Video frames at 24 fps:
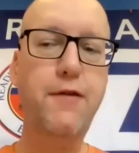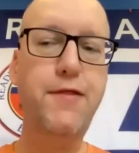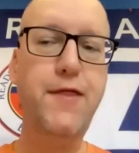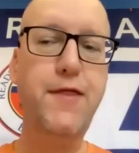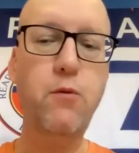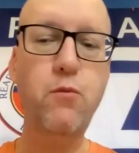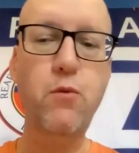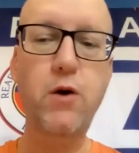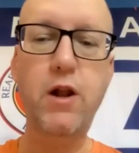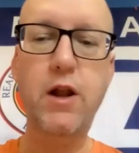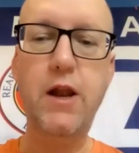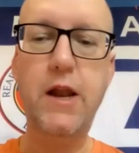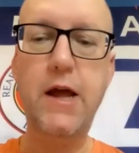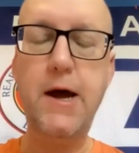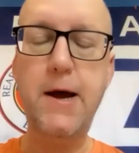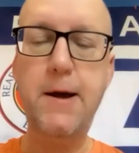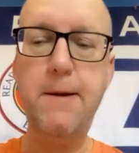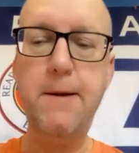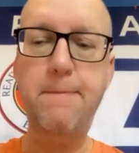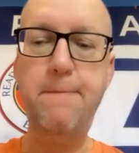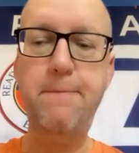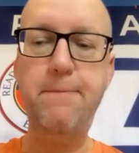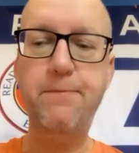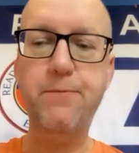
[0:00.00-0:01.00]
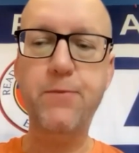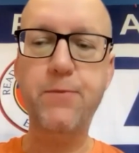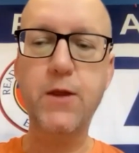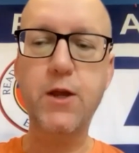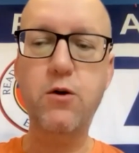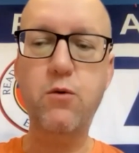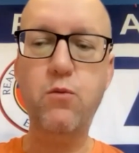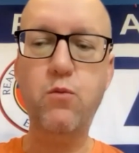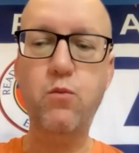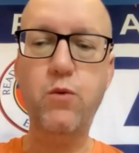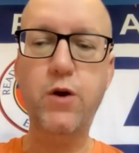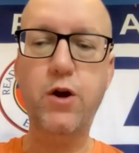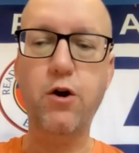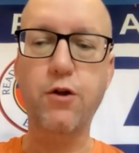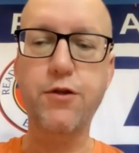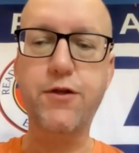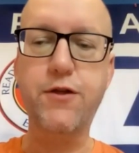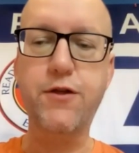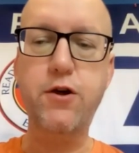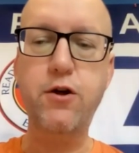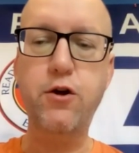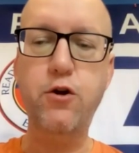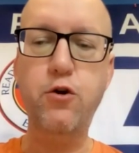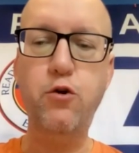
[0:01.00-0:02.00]
I think we've
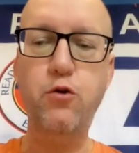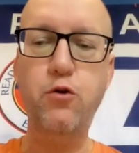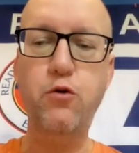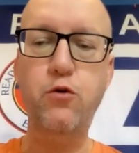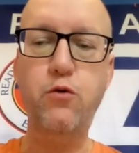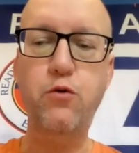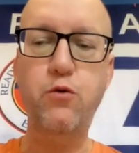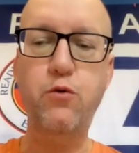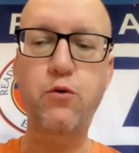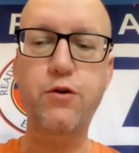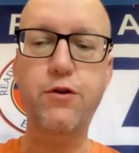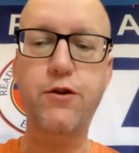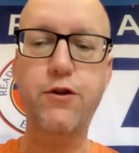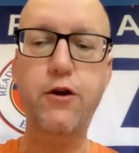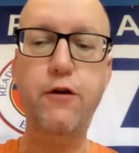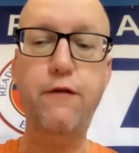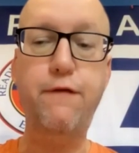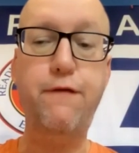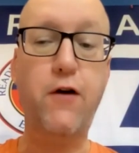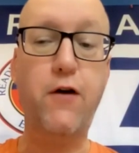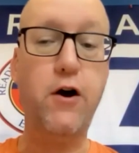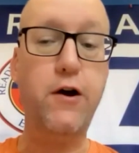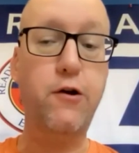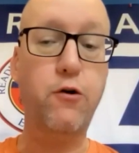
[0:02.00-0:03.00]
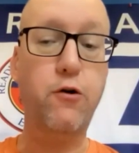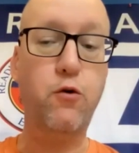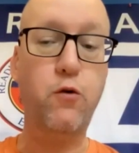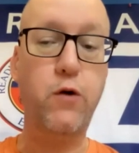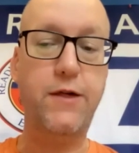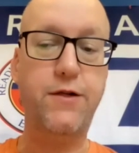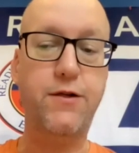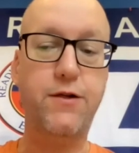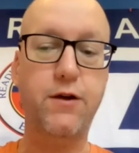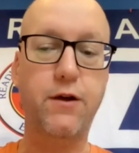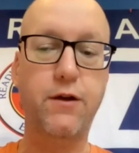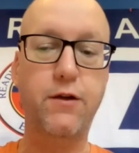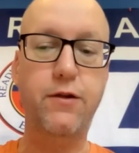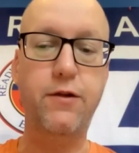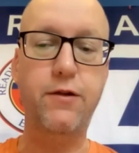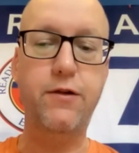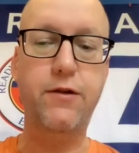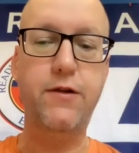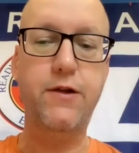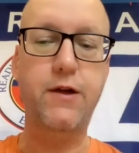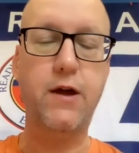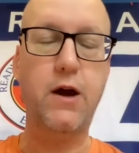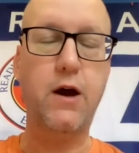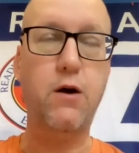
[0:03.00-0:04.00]
got two final
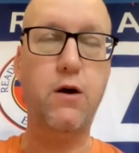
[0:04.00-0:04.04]
questions.